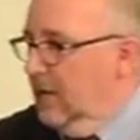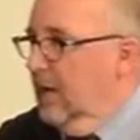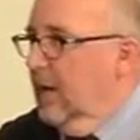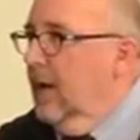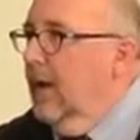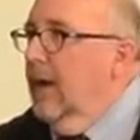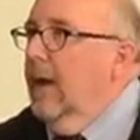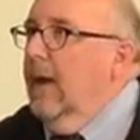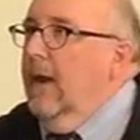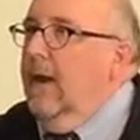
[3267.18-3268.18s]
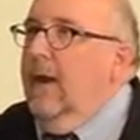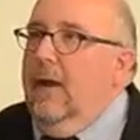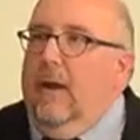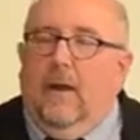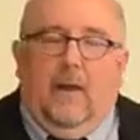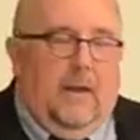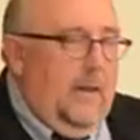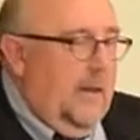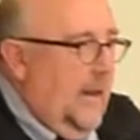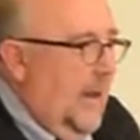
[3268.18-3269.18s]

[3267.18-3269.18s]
[no speech]